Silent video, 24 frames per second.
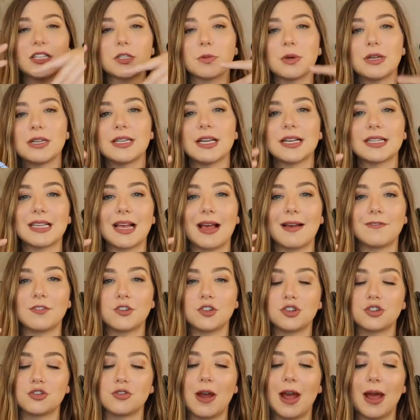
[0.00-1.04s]
This one does have
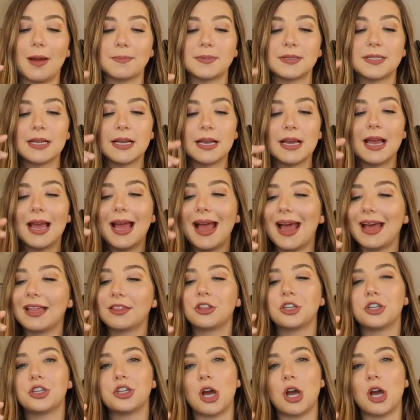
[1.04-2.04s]
straps at the